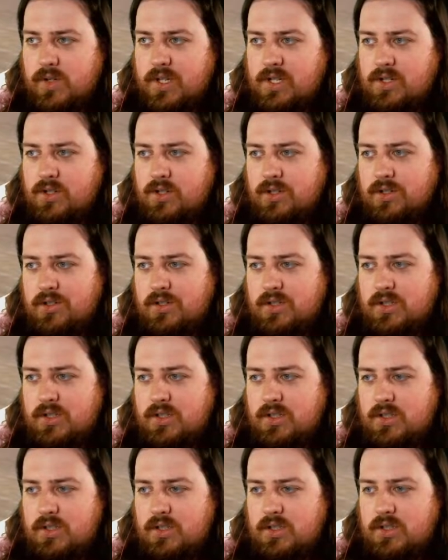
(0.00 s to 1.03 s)
here.
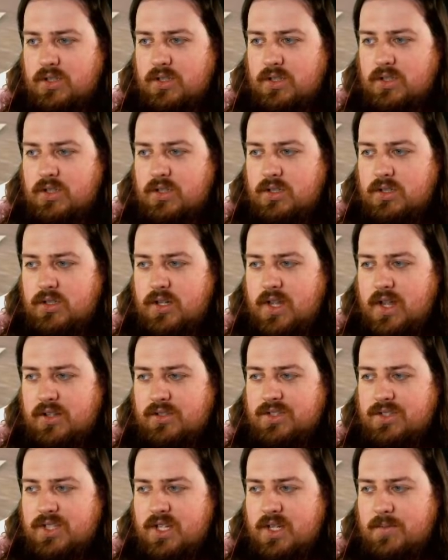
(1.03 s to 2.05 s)

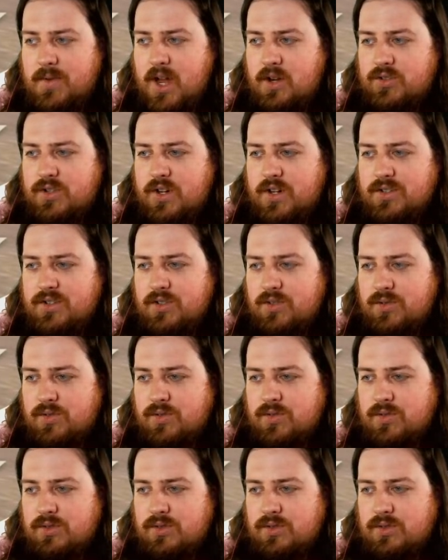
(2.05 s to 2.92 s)
Galaxy team hairdresser.